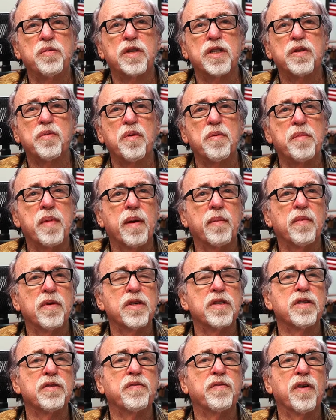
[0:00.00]
this
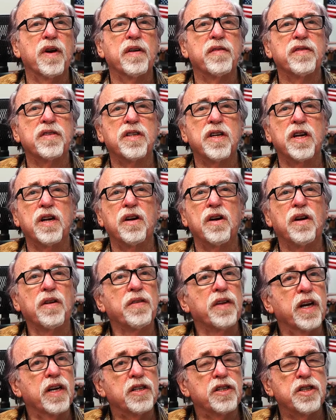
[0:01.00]
remembrance in front of City Hall
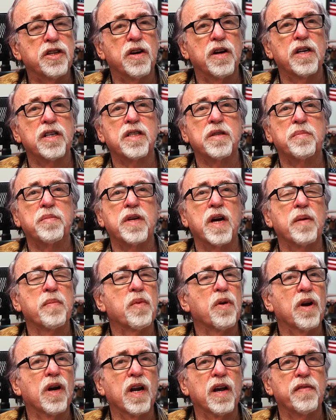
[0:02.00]
next year on
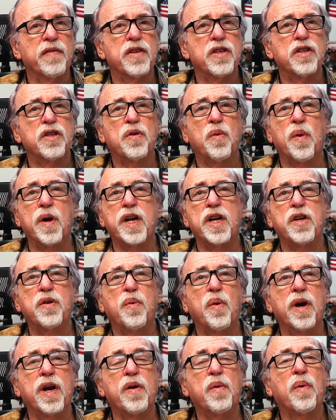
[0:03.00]
September 11th,
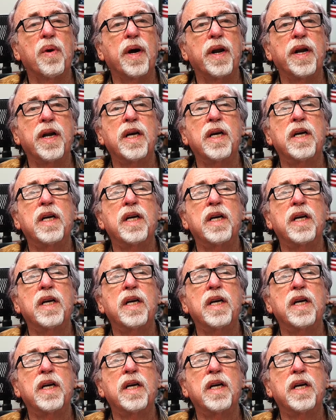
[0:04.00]
2021,